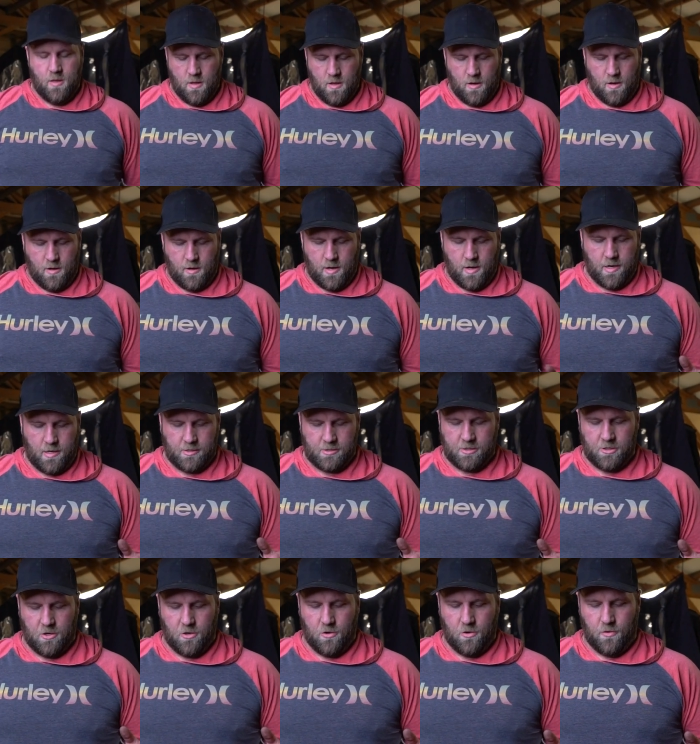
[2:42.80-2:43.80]
Alright,
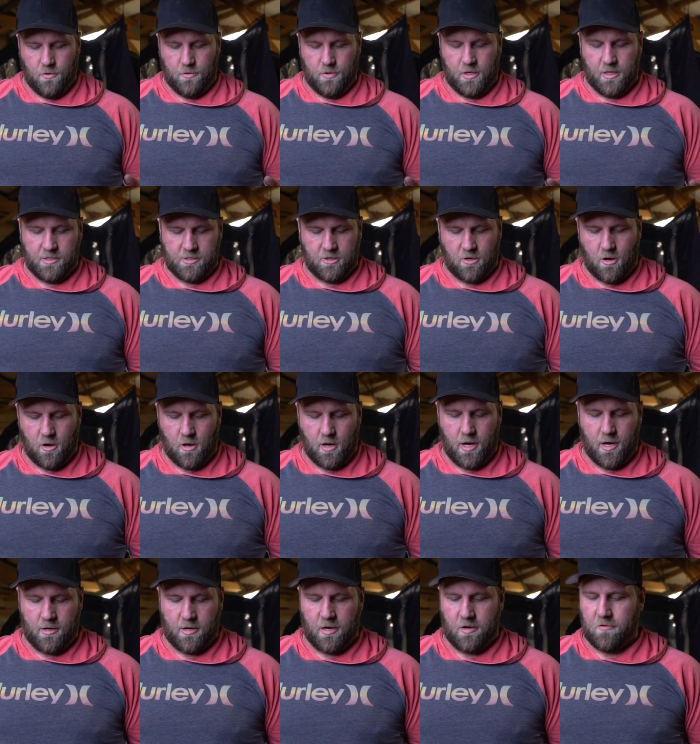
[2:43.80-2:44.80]
so these are our
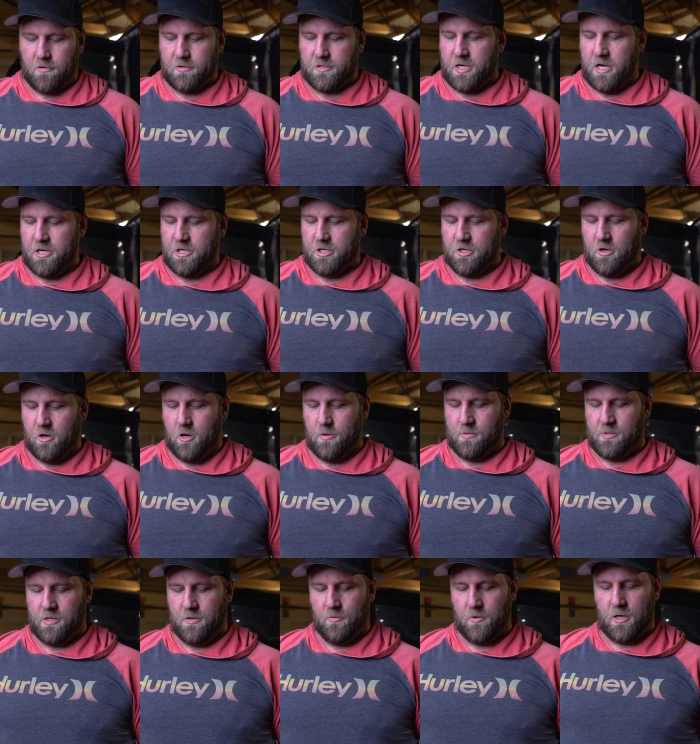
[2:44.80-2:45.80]
anti-rotation
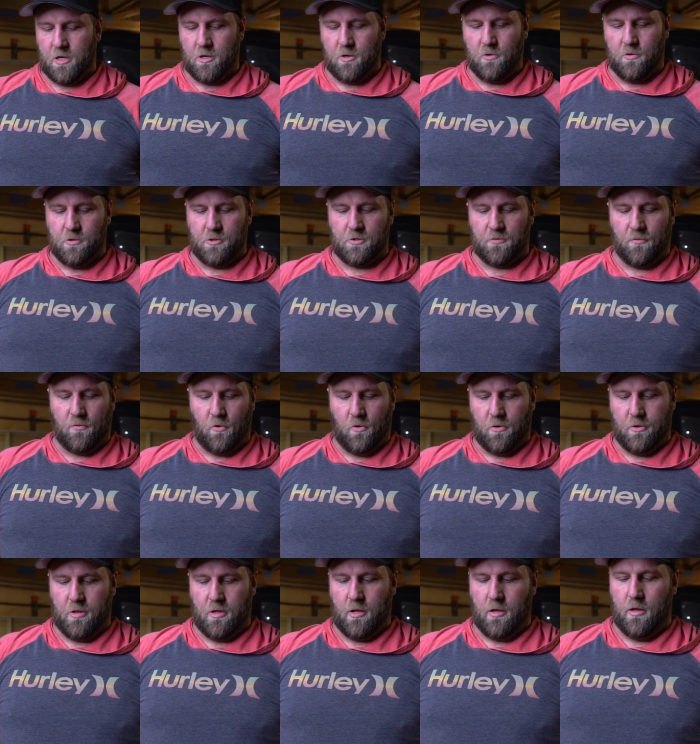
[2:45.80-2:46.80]
arms that we use
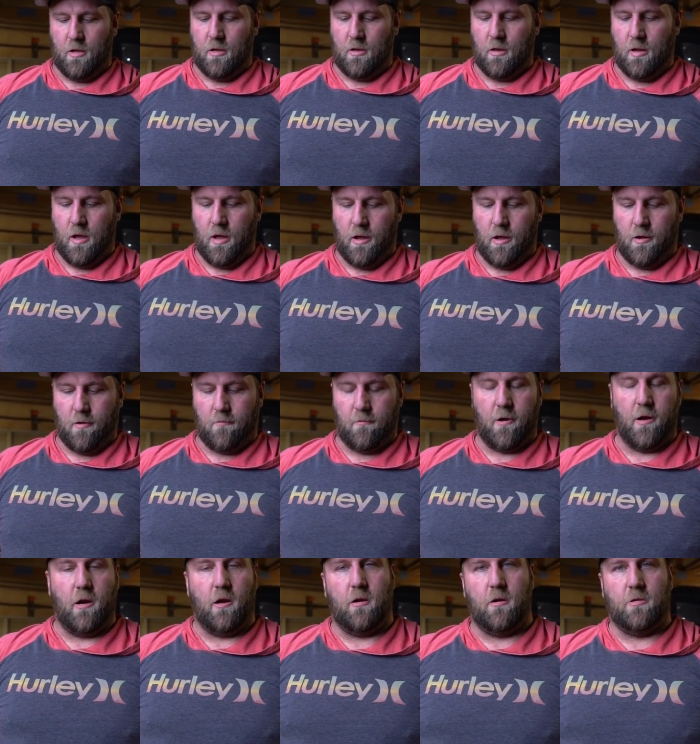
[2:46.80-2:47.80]
for the
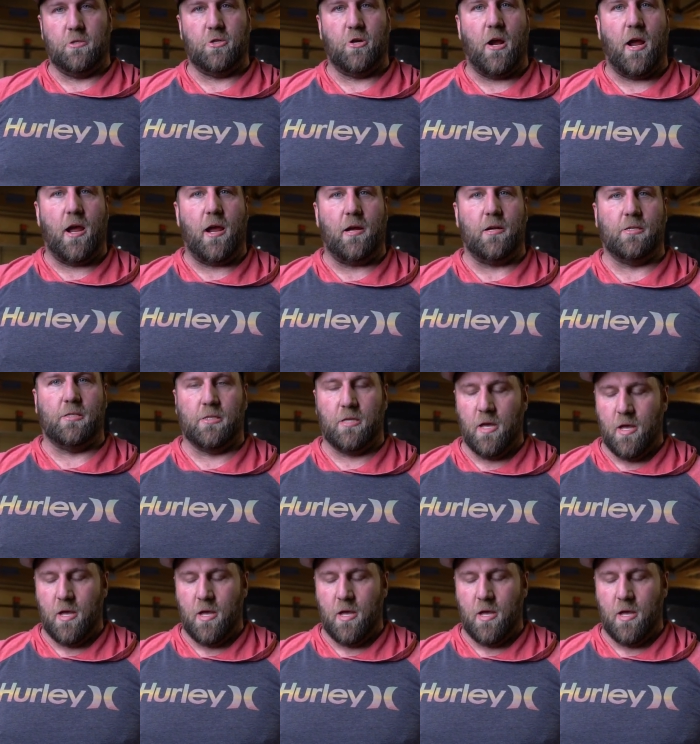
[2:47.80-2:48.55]
rear tracks.